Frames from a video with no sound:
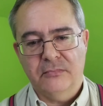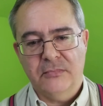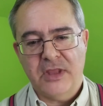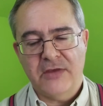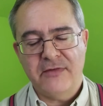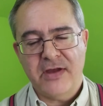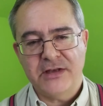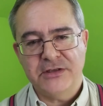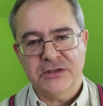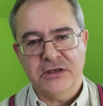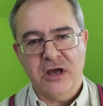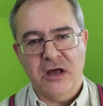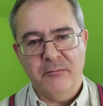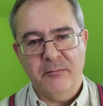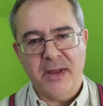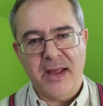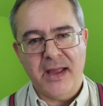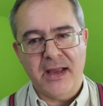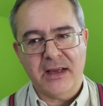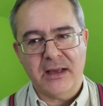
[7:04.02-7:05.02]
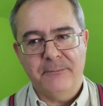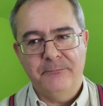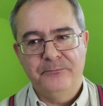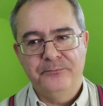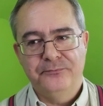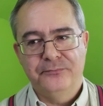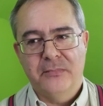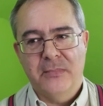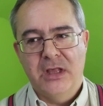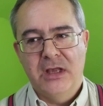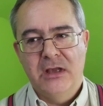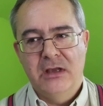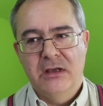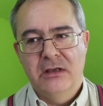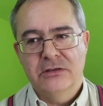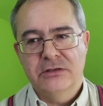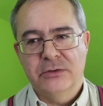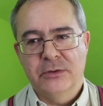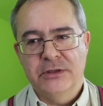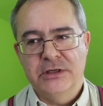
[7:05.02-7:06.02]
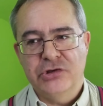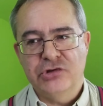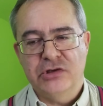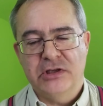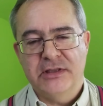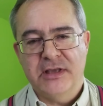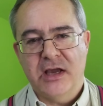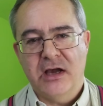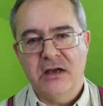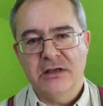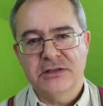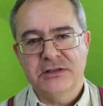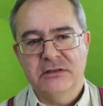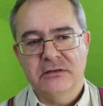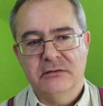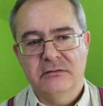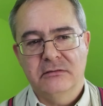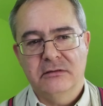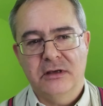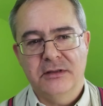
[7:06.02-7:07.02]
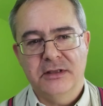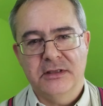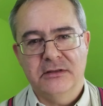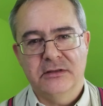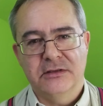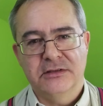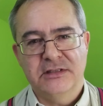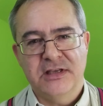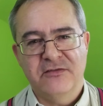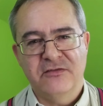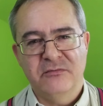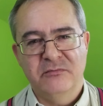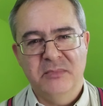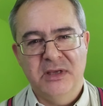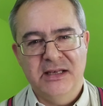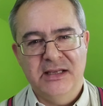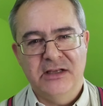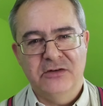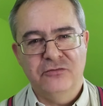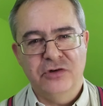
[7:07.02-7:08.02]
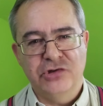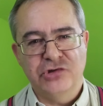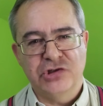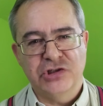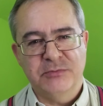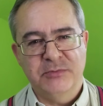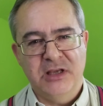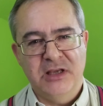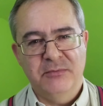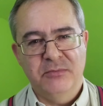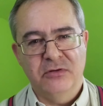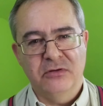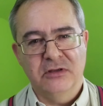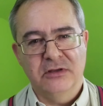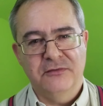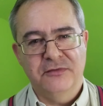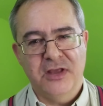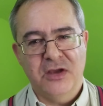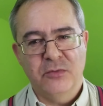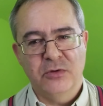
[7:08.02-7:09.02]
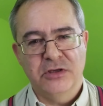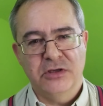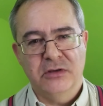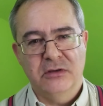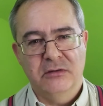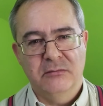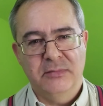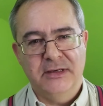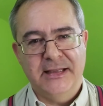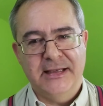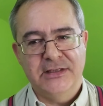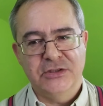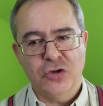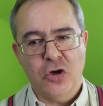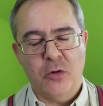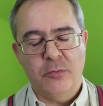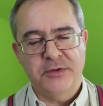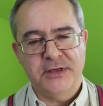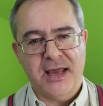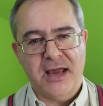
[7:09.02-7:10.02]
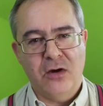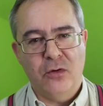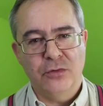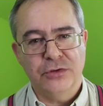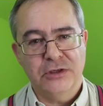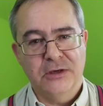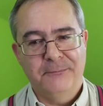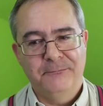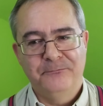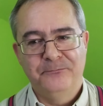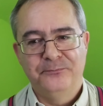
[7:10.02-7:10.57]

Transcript: they've had to cut back. So initially they asked, I think, the 7 million richest people if they would please opt out.